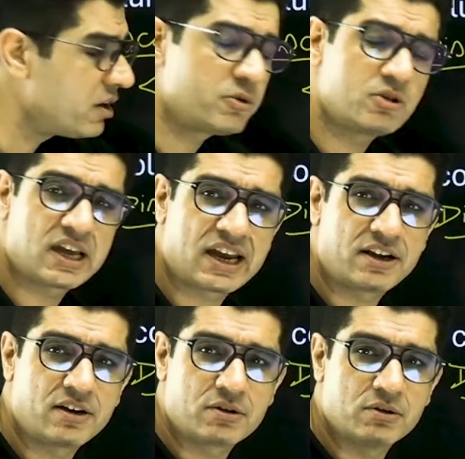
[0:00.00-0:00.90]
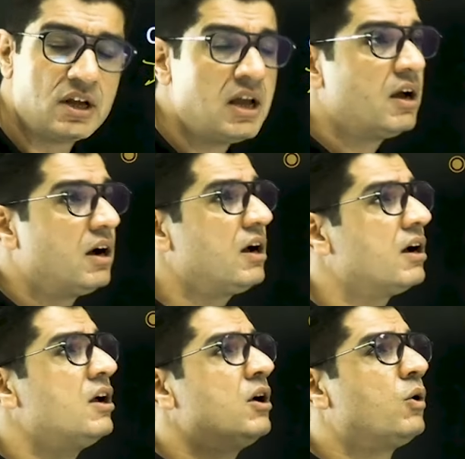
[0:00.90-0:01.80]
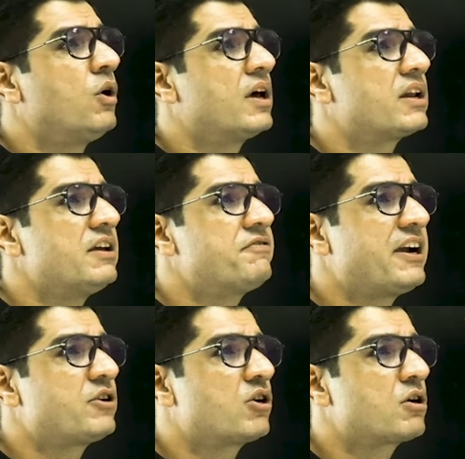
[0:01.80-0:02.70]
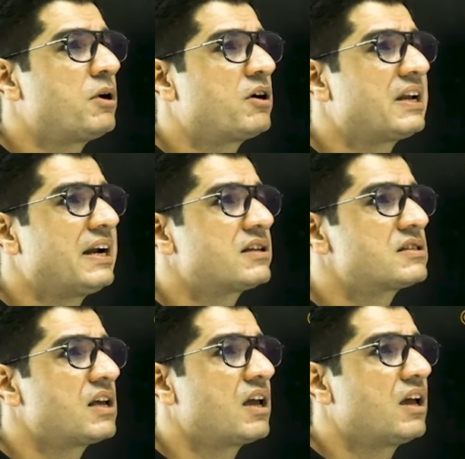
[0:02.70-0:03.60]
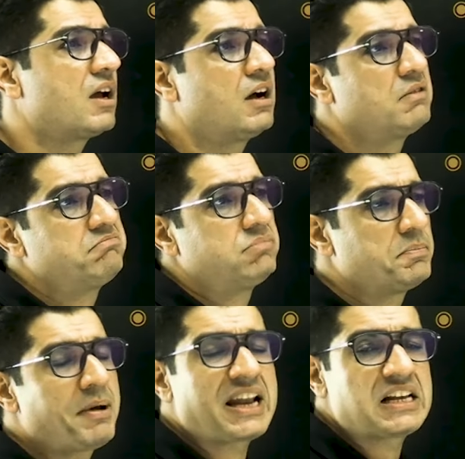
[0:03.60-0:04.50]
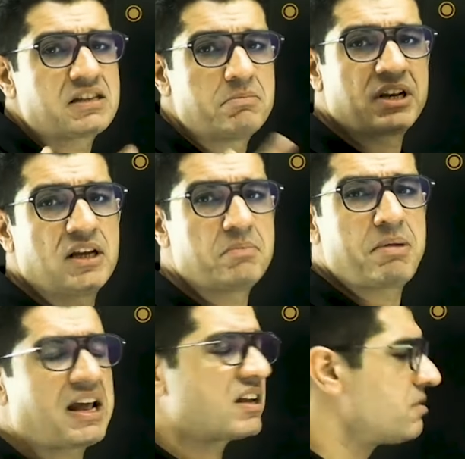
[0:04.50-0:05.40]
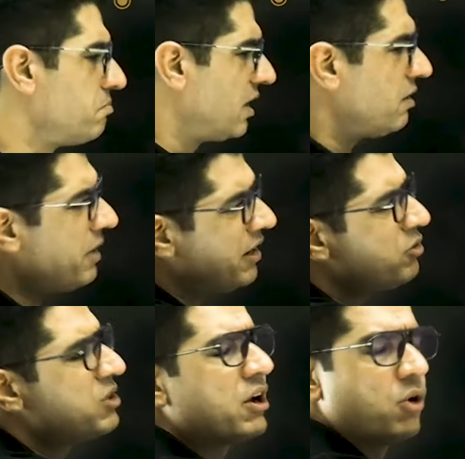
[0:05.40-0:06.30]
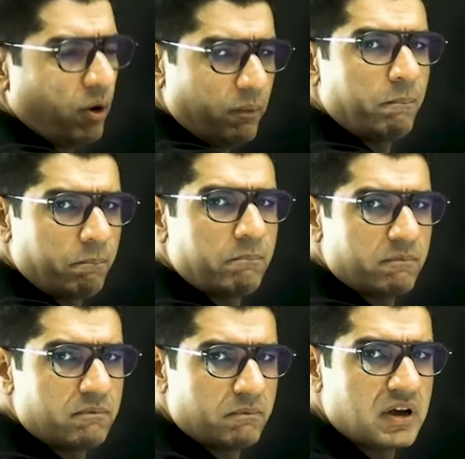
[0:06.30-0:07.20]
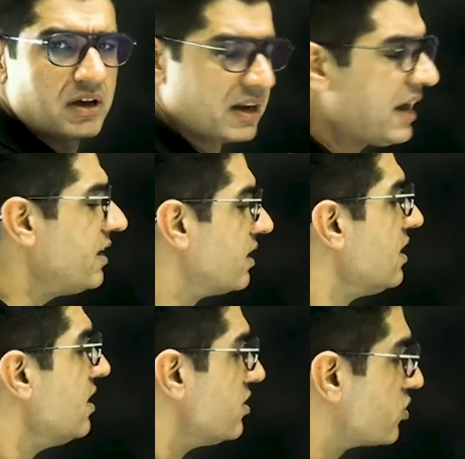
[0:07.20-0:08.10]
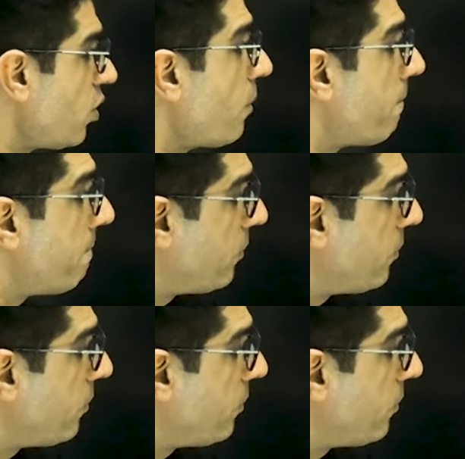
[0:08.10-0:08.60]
do they get into? Or if I talk about, let us say, para summary, para jumble, where do they go? Right? So put